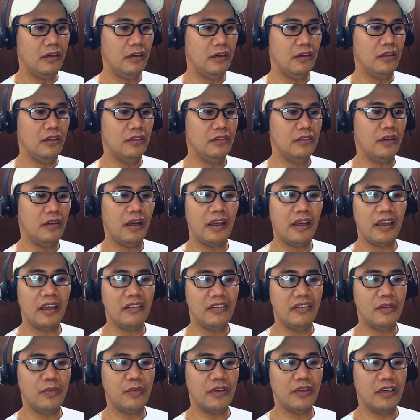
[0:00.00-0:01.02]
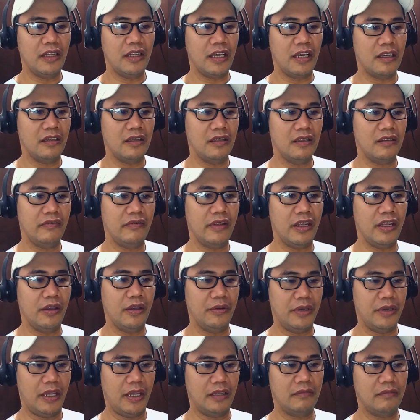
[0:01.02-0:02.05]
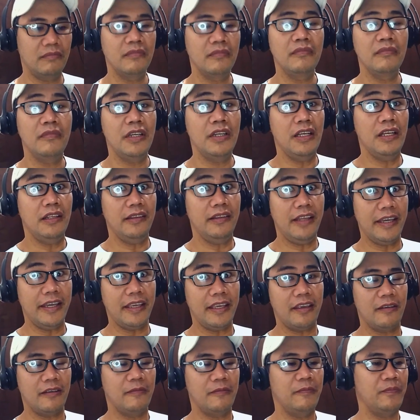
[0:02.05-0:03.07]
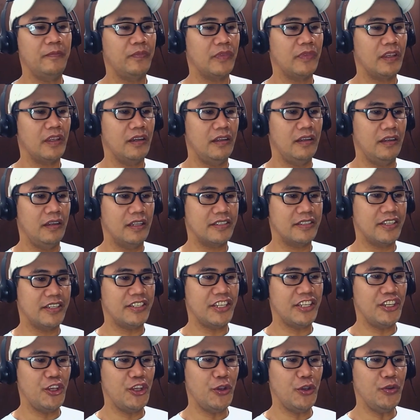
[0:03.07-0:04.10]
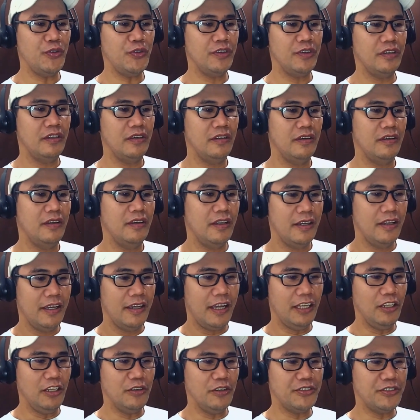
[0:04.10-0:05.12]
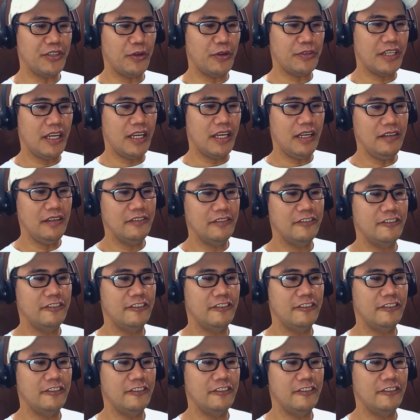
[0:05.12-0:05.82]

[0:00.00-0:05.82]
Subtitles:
Uh-oh, I haven't put a like in this video yet. Like. Let's continue. Hello, Sota.